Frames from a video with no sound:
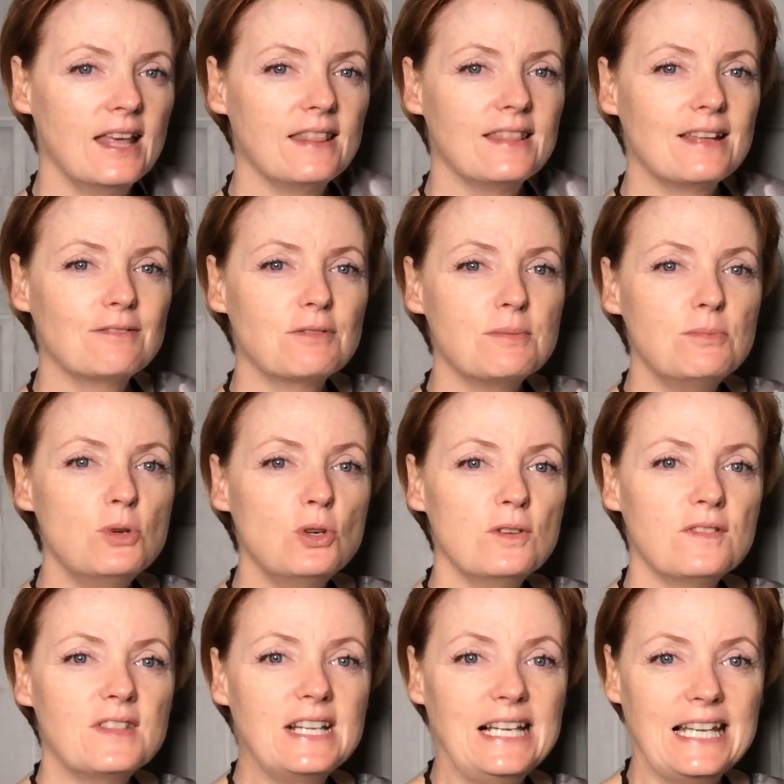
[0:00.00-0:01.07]
then
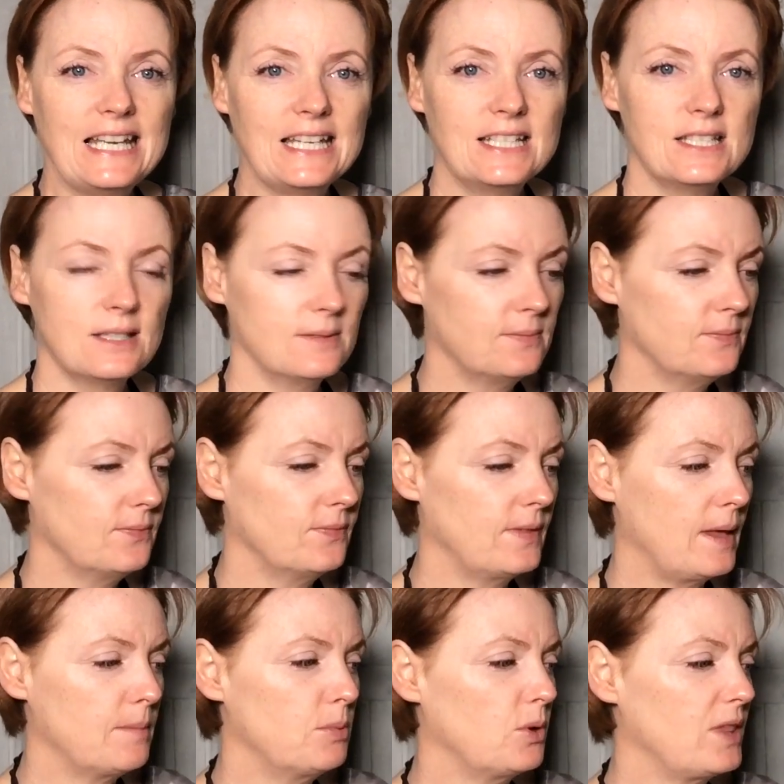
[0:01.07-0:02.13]
remove the lid
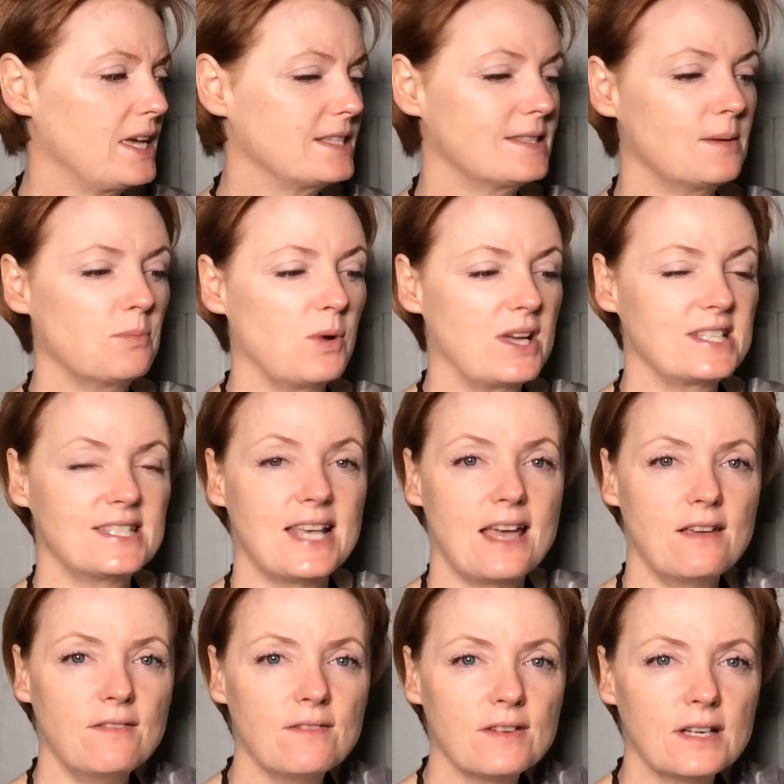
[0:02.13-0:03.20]
and put that somewhere
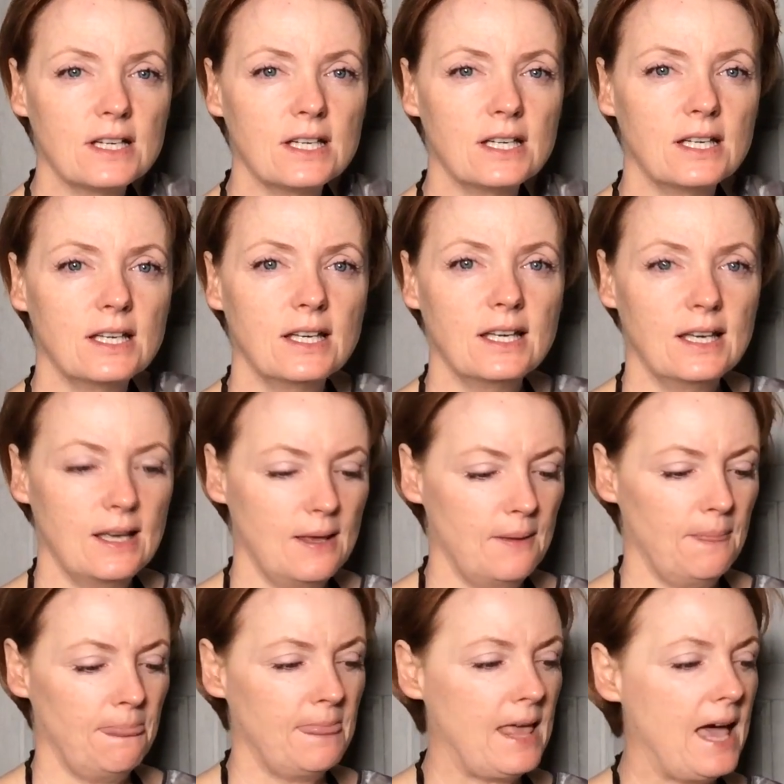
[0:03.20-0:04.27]
safe.
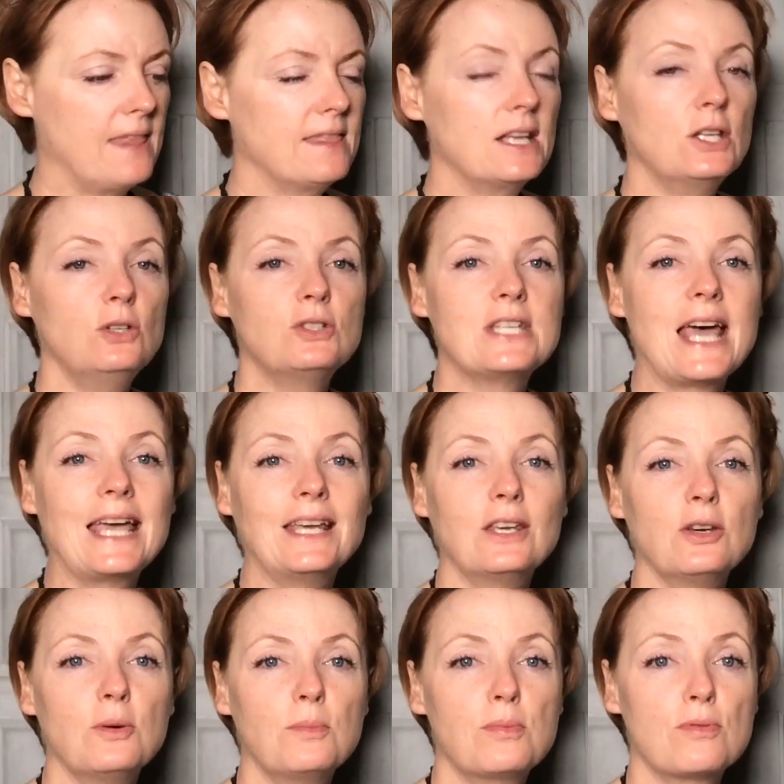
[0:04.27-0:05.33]
And then you take
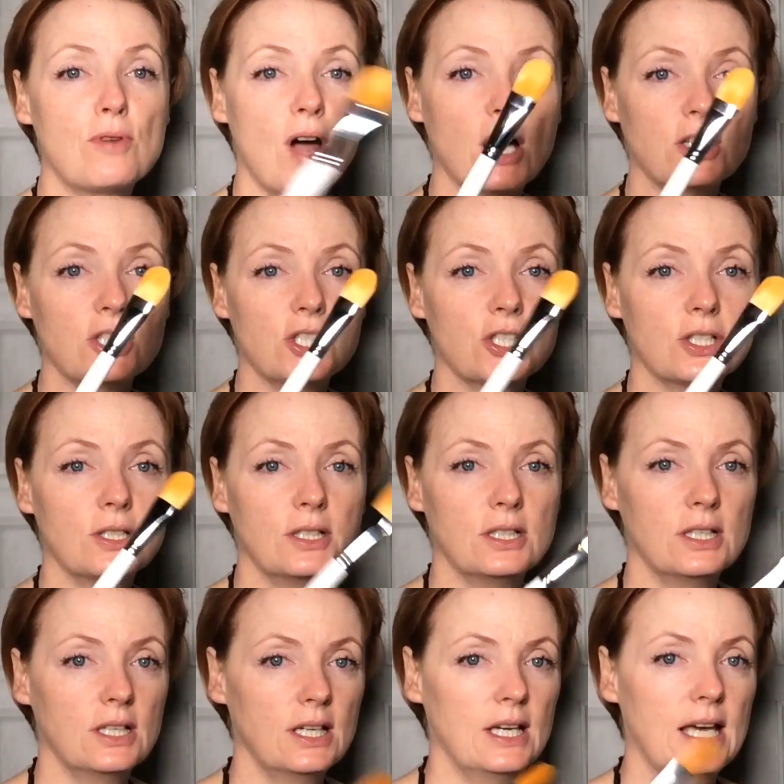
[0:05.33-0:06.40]
your brush,
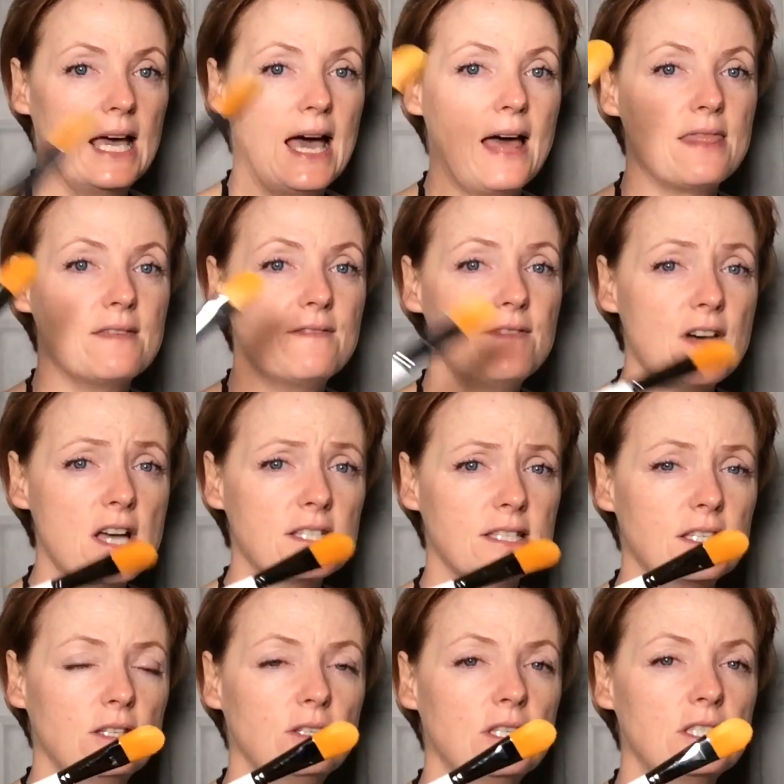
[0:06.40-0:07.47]
and the first
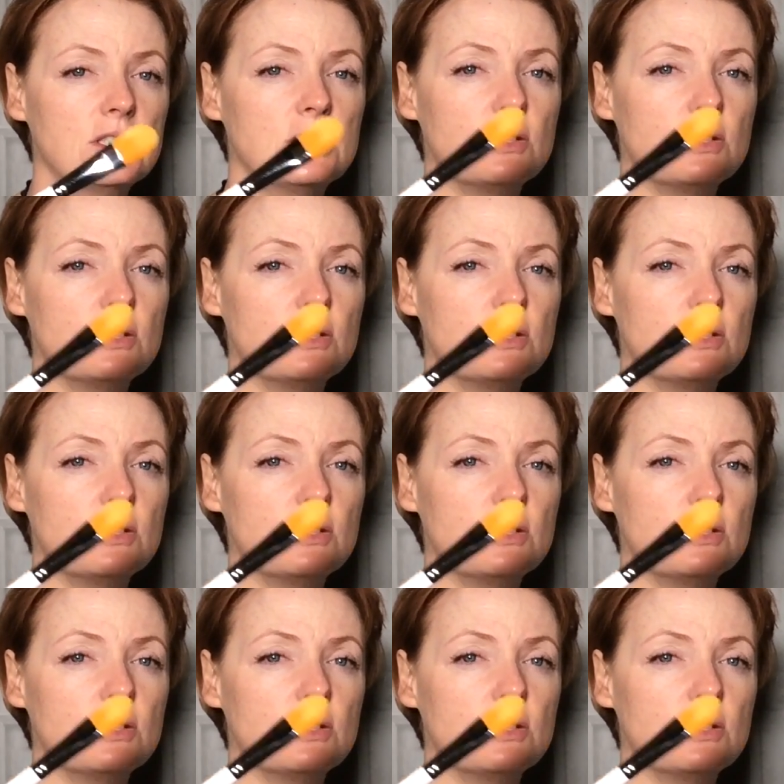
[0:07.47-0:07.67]
thing you need to